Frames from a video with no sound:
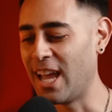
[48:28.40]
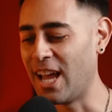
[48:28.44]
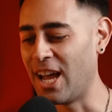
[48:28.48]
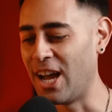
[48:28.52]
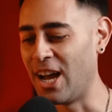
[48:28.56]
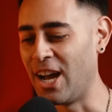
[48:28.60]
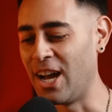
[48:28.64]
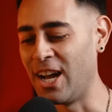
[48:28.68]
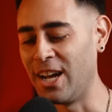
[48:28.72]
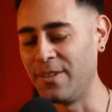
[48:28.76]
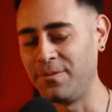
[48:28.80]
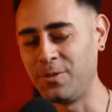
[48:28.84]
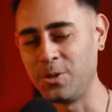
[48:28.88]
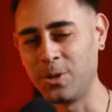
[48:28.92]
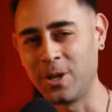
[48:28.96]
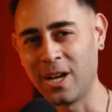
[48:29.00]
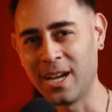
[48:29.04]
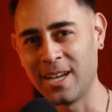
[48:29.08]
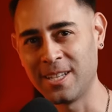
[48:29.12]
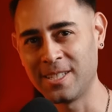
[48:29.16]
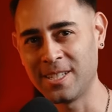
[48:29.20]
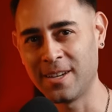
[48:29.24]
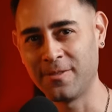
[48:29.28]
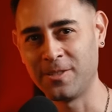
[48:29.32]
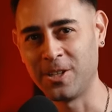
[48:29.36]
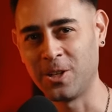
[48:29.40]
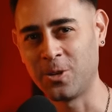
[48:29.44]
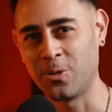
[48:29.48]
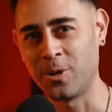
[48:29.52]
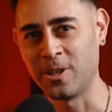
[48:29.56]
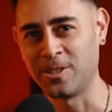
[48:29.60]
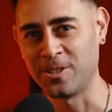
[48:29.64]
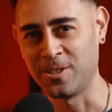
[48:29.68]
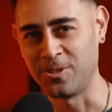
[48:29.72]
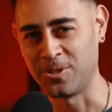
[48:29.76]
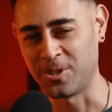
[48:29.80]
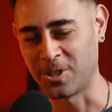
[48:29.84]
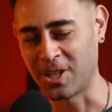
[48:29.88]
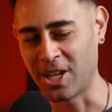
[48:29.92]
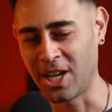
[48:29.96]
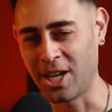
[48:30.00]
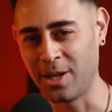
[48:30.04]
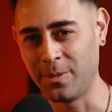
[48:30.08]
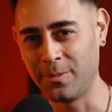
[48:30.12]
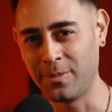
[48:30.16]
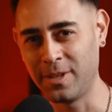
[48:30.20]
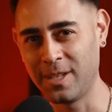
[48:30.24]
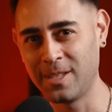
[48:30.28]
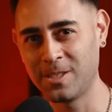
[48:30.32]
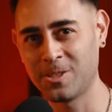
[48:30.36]
If you guys have any questions or
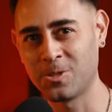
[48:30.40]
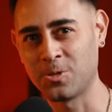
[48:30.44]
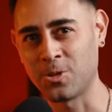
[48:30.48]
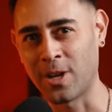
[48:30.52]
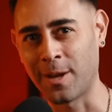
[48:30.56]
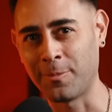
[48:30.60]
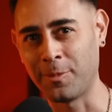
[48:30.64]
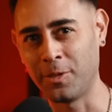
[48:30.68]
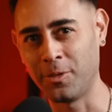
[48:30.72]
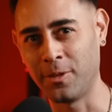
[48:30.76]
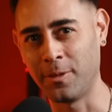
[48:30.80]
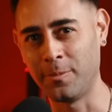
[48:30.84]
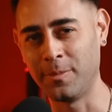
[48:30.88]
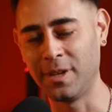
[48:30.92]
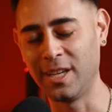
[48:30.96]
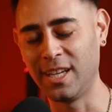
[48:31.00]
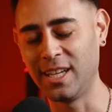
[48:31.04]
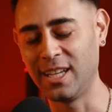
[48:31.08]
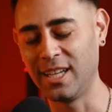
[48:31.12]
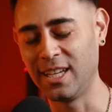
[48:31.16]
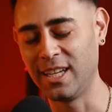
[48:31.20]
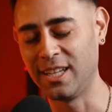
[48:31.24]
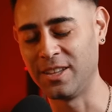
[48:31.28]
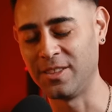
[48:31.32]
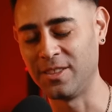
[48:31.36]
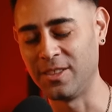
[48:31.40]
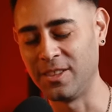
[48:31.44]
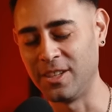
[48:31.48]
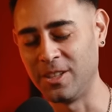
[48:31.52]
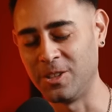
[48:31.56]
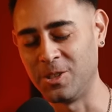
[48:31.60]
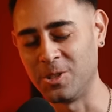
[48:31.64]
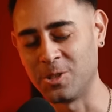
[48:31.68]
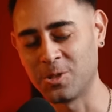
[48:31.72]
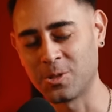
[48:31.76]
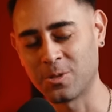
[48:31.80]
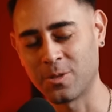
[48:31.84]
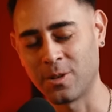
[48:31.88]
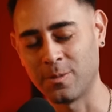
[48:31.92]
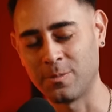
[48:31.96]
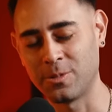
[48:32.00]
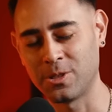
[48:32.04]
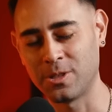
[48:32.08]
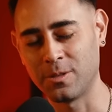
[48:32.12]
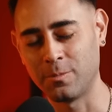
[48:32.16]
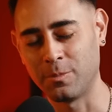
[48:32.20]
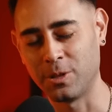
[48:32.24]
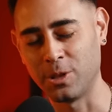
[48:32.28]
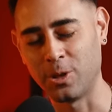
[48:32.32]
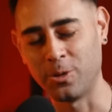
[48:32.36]
comments, drop them in the
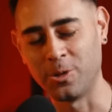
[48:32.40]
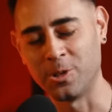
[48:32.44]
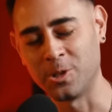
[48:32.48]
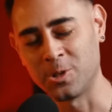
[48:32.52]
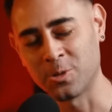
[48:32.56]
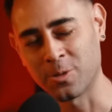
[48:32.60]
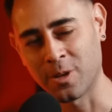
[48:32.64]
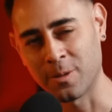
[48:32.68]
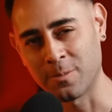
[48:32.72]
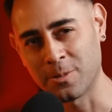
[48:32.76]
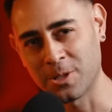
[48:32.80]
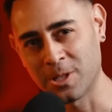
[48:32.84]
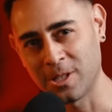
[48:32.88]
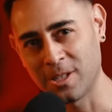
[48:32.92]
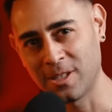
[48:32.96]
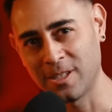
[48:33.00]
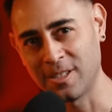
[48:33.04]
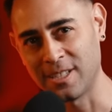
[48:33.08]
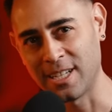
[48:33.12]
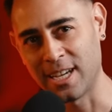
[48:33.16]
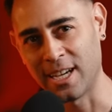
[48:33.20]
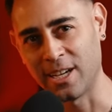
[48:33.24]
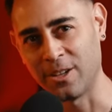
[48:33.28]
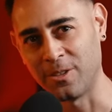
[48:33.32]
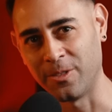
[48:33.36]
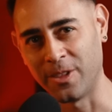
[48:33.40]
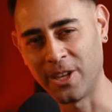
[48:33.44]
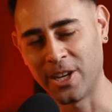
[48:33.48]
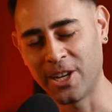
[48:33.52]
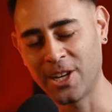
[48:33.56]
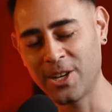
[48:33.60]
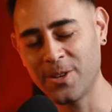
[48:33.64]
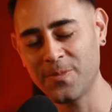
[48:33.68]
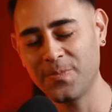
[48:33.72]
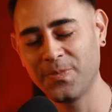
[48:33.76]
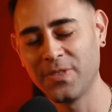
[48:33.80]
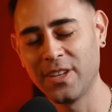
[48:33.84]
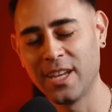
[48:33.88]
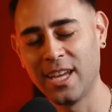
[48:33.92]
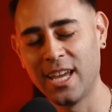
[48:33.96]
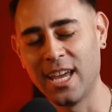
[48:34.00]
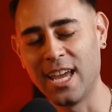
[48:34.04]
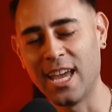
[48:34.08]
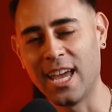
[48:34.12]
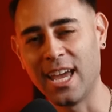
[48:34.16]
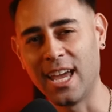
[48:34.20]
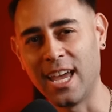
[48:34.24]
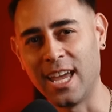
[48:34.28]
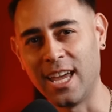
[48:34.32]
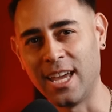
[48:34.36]
description, below the description down there.
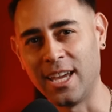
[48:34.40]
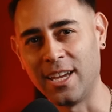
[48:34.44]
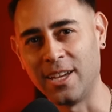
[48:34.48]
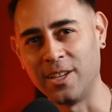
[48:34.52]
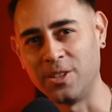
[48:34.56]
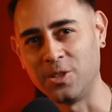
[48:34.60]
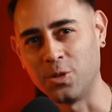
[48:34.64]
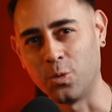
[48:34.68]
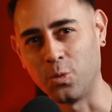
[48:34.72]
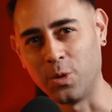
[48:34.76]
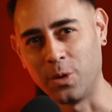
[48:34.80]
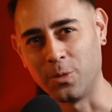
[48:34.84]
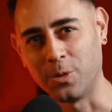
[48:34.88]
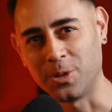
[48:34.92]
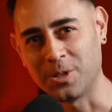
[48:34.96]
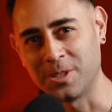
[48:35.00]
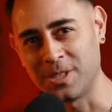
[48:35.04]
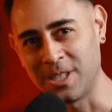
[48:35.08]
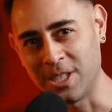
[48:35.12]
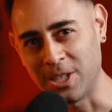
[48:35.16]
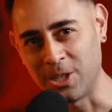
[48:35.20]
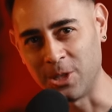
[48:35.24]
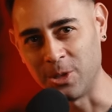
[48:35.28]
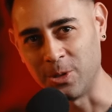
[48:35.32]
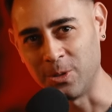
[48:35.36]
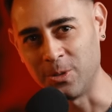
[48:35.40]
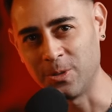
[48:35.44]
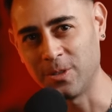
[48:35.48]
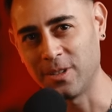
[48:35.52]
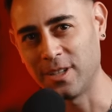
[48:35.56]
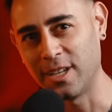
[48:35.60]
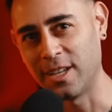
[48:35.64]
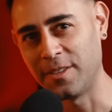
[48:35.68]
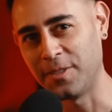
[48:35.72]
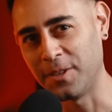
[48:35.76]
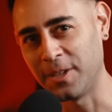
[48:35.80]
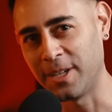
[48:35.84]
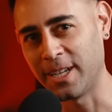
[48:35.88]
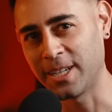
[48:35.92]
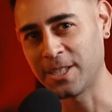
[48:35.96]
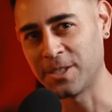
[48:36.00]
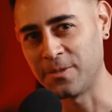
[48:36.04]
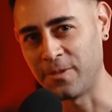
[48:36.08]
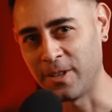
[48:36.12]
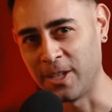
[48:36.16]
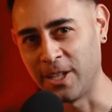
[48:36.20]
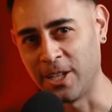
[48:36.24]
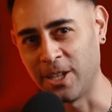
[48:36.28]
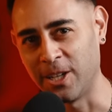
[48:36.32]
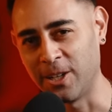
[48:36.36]
And we will see you in the next
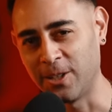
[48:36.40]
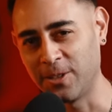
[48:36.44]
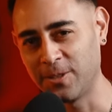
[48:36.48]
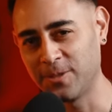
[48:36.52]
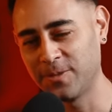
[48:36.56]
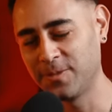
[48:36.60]
video.